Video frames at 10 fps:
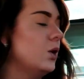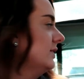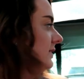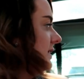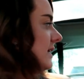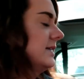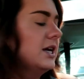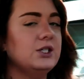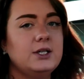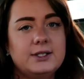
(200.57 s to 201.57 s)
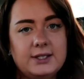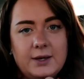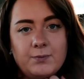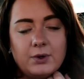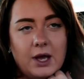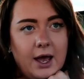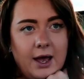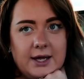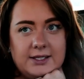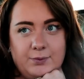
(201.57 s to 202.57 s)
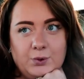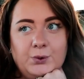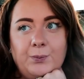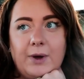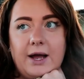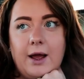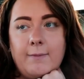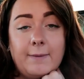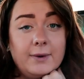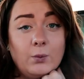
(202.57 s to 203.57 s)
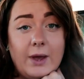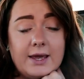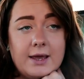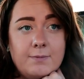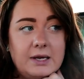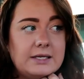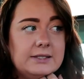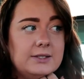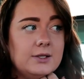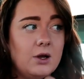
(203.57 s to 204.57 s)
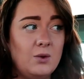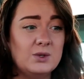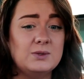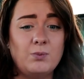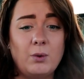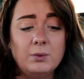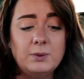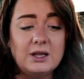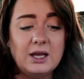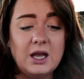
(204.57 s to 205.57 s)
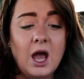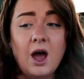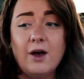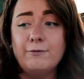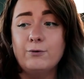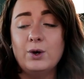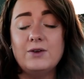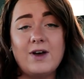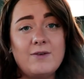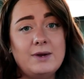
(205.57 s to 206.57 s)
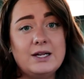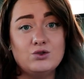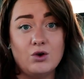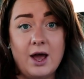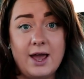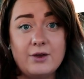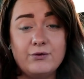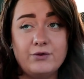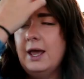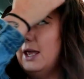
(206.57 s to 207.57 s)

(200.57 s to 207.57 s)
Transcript: Austin is actually asleep, uh, typical, but I'm happy to wake him because it was probably like a forty-five minute drive.